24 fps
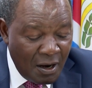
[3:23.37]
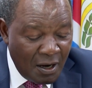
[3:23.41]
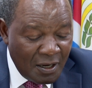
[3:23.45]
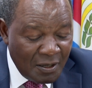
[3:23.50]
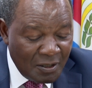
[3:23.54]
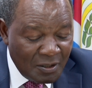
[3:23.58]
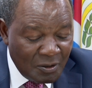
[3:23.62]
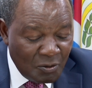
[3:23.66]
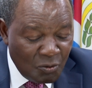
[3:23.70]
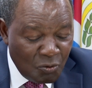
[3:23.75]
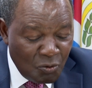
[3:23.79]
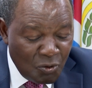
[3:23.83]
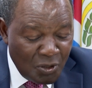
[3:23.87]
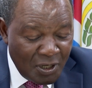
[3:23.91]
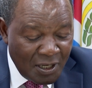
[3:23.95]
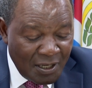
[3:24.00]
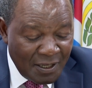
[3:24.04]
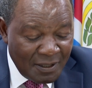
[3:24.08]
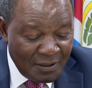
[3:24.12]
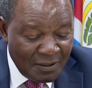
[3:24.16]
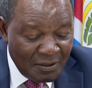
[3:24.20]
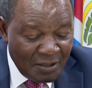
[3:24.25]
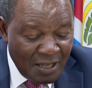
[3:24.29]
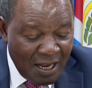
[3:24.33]

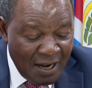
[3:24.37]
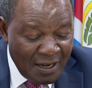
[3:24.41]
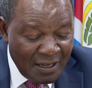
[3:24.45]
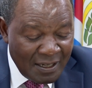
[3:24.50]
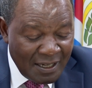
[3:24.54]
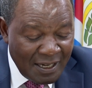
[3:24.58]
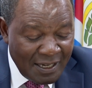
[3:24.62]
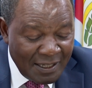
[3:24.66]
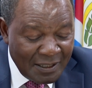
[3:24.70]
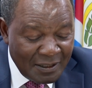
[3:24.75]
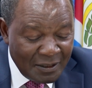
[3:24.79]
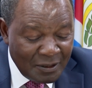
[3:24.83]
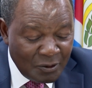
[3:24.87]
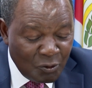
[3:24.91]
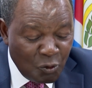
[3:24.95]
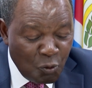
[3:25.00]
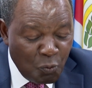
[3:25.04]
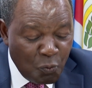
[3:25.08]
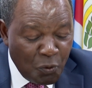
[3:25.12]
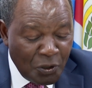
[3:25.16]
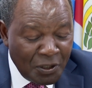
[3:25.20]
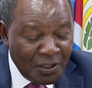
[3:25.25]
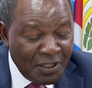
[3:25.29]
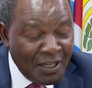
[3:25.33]
stand at
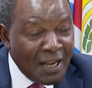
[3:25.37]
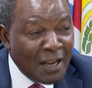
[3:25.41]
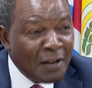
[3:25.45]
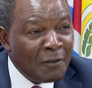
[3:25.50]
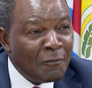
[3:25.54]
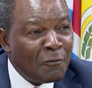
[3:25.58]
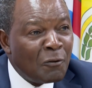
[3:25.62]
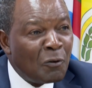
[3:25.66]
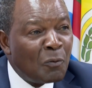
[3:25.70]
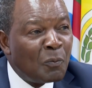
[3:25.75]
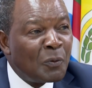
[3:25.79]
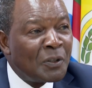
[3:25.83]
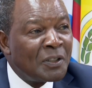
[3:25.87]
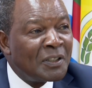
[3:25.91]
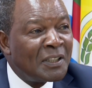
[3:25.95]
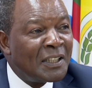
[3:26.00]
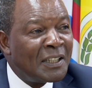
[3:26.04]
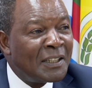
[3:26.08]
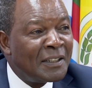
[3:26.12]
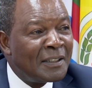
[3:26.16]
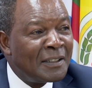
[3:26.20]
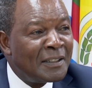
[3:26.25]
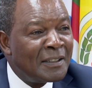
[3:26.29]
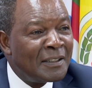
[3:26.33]

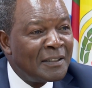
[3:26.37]
2.94%.